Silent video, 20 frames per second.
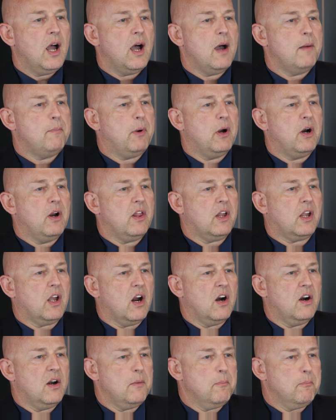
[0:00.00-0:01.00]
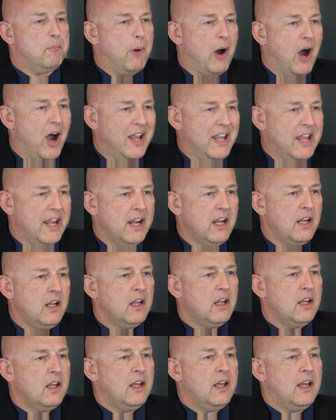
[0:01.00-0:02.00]
about the current buying,
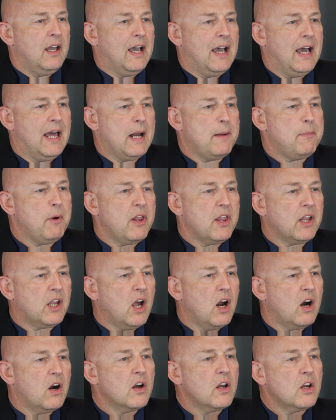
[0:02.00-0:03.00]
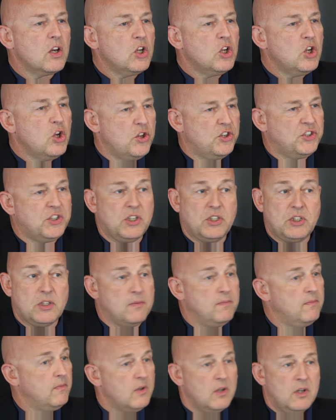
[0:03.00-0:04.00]
and about the current youth
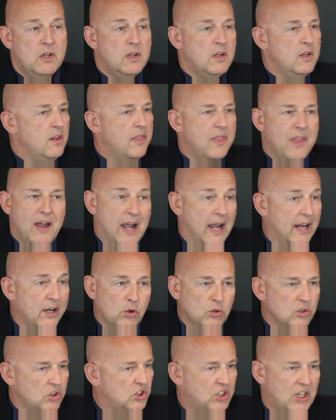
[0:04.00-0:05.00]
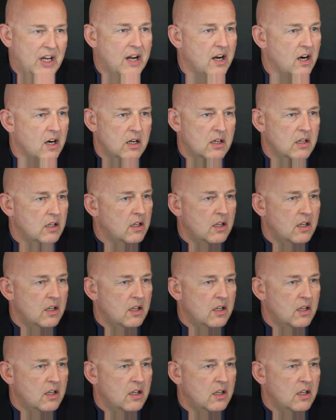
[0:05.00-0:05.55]
system that I don't share.